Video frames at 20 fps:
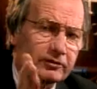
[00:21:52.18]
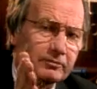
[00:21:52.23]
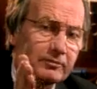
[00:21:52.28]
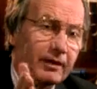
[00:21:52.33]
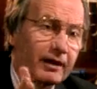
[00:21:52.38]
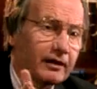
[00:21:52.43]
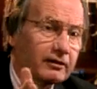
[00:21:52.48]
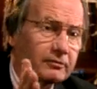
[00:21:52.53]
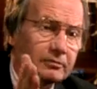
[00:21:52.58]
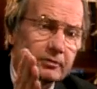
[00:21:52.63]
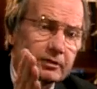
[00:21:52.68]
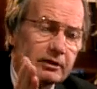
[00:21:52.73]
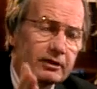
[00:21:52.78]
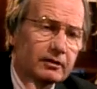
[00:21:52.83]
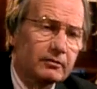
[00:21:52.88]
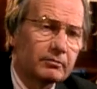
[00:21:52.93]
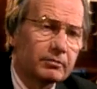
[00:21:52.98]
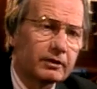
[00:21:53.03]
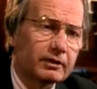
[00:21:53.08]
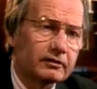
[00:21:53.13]
mass
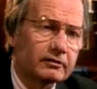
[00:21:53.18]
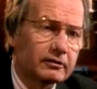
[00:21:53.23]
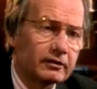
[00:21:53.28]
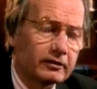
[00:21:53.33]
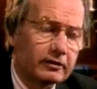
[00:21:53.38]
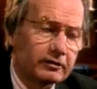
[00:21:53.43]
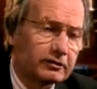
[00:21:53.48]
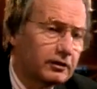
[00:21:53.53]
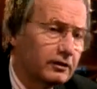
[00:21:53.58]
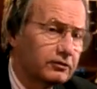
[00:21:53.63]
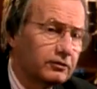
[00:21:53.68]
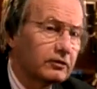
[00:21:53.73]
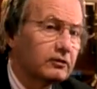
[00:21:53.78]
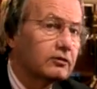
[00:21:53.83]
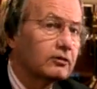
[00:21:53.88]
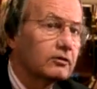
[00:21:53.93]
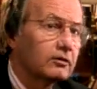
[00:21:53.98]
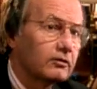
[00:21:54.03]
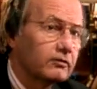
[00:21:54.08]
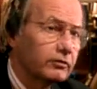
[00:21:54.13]
medium pays little attention to
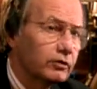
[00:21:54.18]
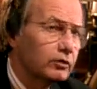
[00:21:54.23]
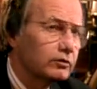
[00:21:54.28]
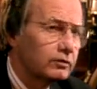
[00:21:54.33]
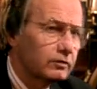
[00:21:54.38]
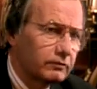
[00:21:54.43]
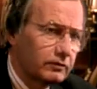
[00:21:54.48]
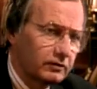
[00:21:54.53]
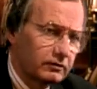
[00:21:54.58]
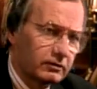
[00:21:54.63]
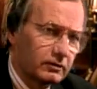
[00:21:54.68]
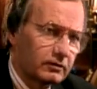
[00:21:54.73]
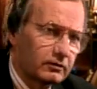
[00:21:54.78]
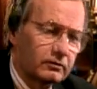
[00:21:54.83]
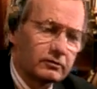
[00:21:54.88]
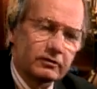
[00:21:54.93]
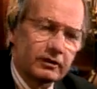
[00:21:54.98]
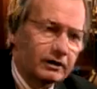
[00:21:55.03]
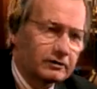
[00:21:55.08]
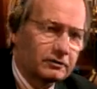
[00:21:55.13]
the views of
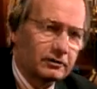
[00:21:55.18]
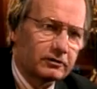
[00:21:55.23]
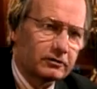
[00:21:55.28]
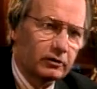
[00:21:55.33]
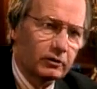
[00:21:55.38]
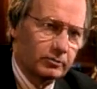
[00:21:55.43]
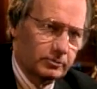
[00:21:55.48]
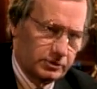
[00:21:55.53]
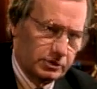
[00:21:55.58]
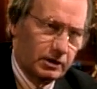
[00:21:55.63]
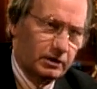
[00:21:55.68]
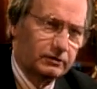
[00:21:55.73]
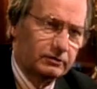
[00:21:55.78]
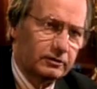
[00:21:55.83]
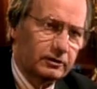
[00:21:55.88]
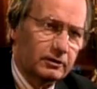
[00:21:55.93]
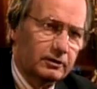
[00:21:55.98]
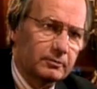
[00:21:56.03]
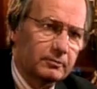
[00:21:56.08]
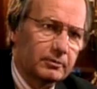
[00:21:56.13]
dissenters, not just Noam
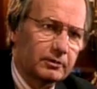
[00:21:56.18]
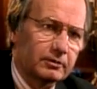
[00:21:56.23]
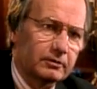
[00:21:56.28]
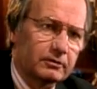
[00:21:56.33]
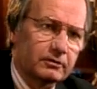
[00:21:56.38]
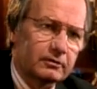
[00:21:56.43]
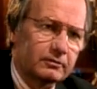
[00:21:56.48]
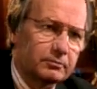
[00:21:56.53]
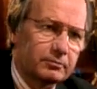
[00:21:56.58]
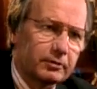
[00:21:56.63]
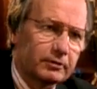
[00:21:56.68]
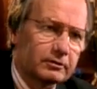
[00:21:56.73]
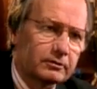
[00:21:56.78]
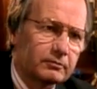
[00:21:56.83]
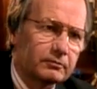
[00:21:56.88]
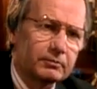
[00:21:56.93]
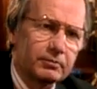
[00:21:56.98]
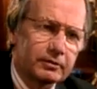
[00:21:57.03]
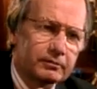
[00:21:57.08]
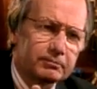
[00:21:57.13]
Chomsky, but
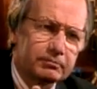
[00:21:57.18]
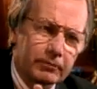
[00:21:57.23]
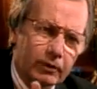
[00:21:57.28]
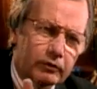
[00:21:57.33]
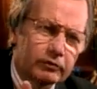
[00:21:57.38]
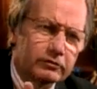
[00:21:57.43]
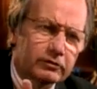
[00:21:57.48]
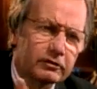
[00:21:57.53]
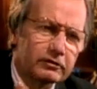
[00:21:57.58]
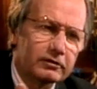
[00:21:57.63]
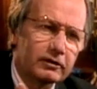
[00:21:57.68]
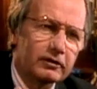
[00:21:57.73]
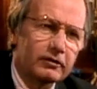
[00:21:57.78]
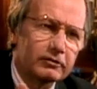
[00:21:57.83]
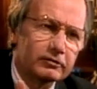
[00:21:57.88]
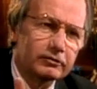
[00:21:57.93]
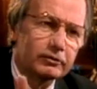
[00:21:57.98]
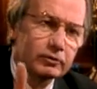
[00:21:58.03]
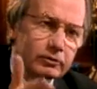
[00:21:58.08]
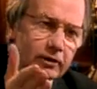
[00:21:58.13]
most dissenters
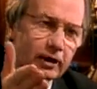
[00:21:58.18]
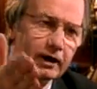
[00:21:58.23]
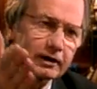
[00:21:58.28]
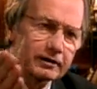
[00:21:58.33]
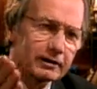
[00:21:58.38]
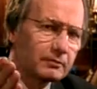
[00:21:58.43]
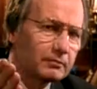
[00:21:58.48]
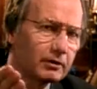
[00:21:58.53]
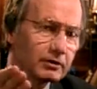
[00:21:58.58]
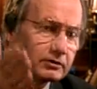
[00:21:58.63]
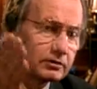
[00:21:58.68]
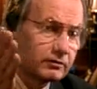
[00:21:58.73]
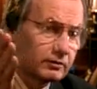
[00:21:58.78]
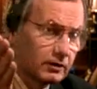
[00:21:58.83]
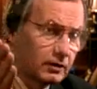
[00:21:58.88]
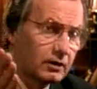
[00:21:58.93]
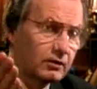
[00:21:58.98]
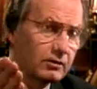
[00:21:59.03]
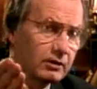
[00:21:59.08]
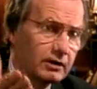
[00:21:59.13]
do not get much of a
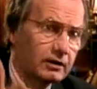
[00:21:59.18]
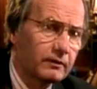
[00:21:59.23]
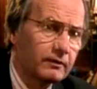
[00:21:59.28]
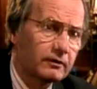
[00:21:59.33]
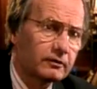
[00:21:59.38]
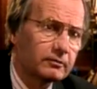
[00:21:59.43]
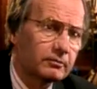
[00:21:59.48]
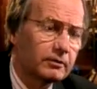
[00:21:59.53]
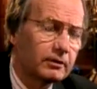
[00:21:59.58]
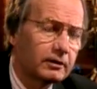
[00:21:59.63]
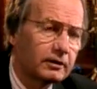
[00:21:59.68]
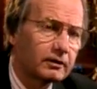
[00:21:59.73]
hearing in this medium.